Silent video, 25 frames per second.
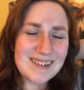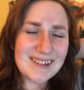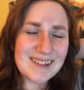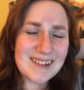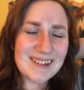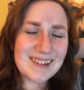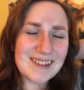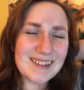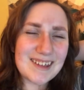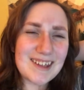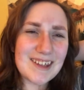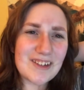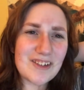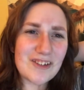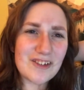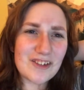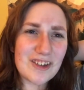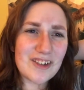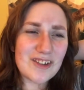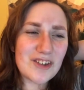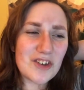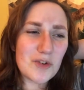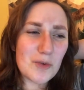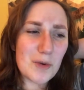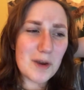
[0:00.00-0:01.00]
Because that's
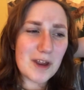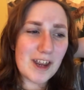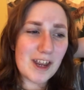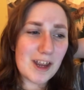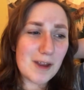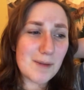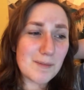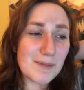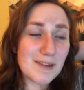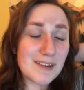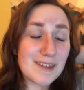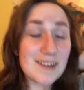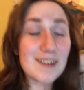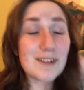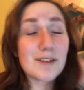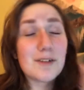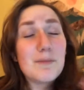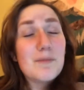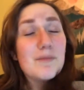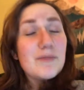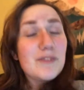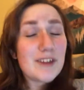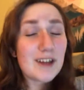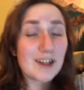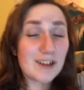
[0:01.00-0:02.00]
just who I am. But still,
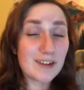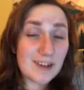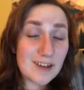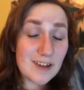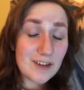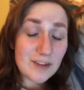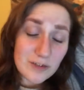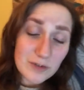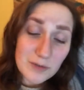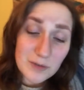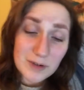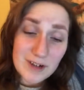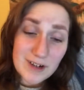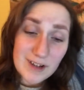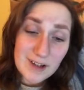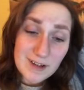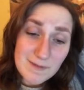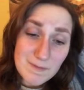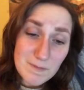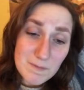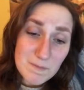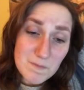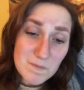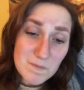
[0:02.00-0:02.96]
got today's story done.